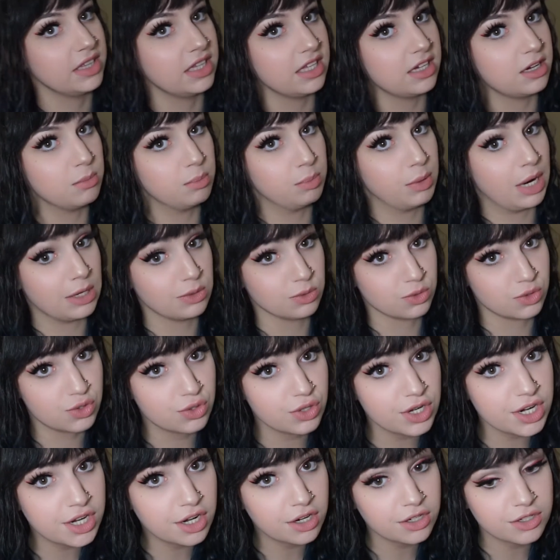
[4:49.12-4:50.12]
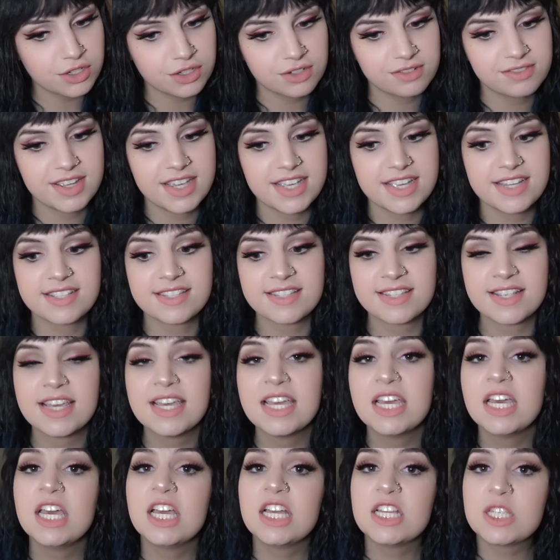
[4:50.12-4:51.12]
like a brown streak on your face.
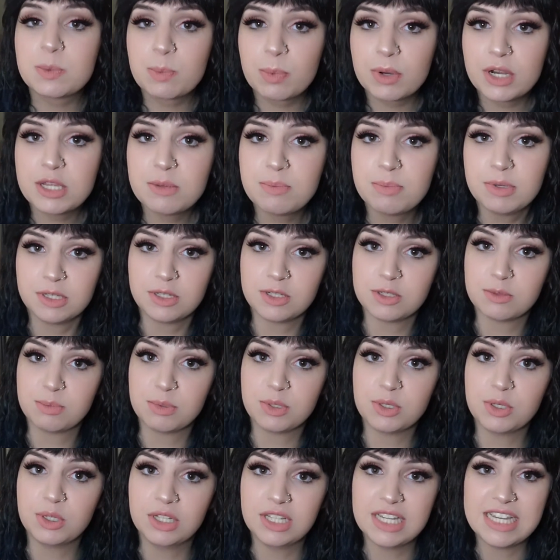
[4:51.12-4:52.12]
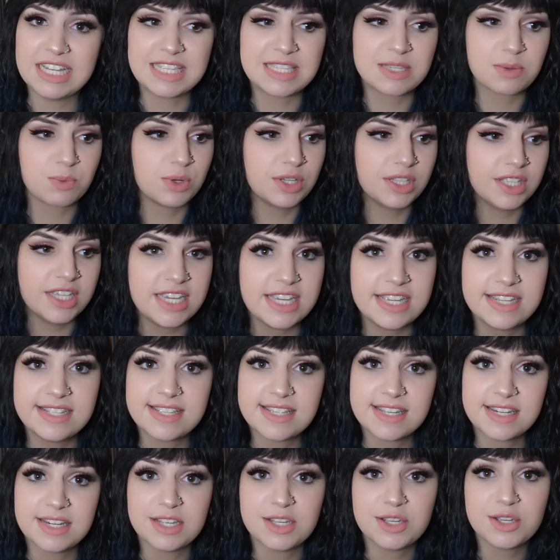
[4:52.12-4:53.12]
It's pretty buildable, it's really
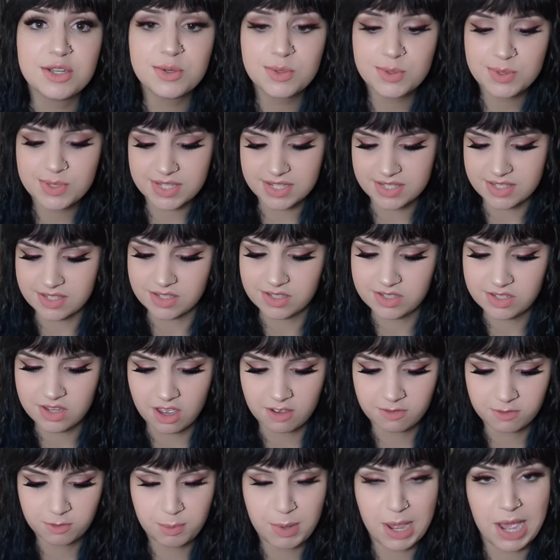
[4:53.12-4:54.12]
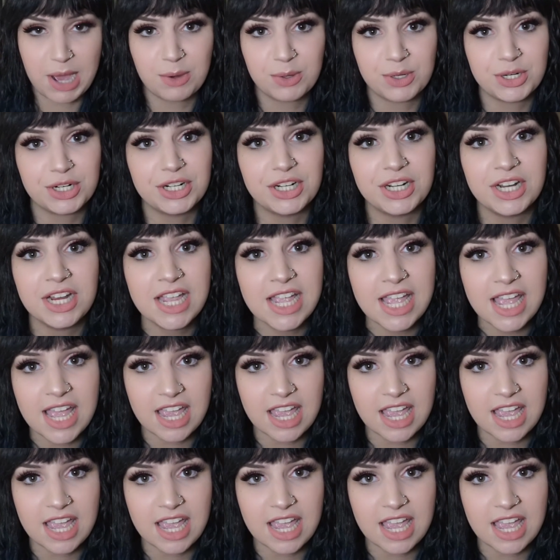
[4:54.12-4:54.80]
easy to use, it's a soft powder,